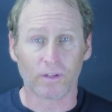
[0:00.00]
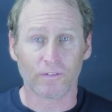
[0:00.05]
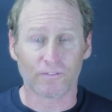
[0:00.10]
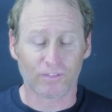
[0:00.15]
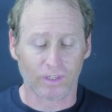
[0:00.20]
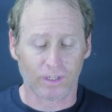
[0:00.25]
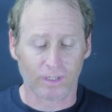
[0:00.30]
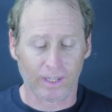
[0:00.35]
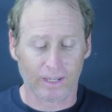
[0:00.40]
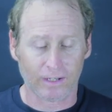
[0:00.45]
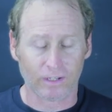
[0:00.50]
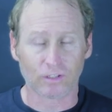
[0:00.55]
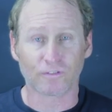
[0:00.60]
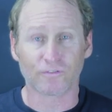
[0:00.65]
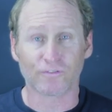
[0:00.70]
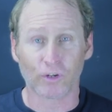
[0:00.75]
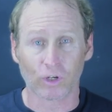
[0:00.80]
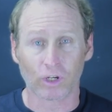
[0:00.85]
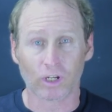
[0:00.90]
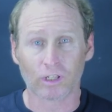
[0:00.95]
If the net is
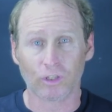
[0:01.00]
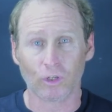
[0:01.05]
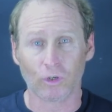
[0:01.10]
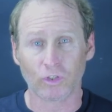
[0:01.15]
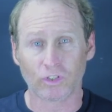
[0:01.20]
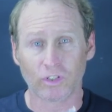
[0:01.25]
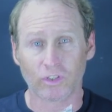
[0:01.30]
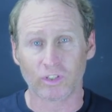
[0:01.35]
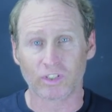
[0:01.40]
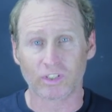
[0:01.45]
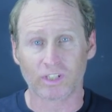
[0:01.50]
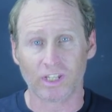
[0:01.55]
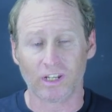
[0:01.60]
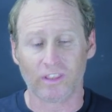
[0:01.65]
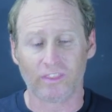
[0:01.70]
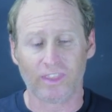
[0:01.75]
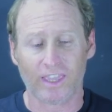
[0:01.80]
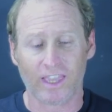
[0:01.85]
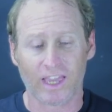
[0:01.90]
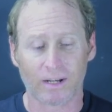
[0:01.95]
very close to the skin
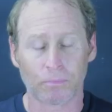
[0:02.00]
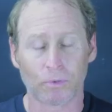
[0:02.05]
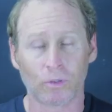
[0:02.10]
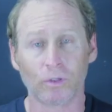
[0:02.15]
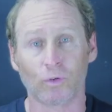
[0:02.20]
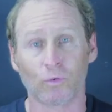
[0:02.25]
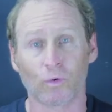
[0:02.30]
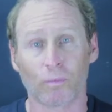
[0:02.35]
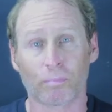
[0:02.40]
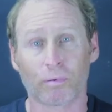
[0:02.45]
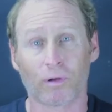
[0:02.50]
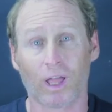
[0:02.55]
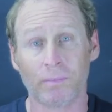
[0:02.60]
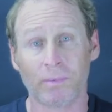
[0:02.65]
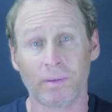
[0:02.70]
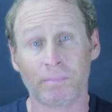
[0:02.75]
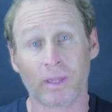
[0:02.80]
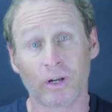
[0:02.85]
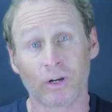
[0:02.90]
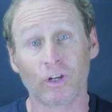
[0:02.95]
of the animal, it would probably
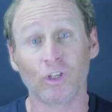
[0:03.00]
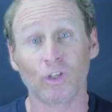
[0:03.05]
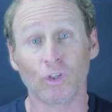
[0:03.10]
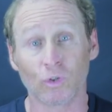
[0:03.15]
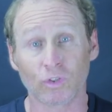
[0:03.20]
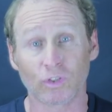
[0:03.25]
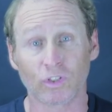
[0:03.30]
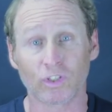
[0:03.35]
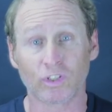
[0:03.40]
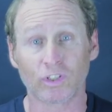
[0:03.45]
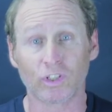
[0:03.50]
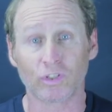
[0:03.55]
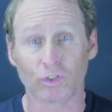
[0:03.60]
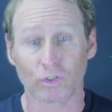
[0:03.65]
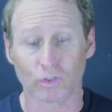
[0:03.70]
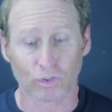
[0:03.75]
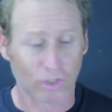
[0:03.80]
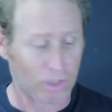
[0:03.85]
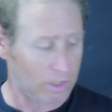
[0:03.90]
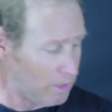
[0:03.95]
be better to use the
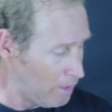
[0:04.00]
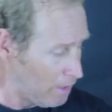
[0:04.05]
scissors.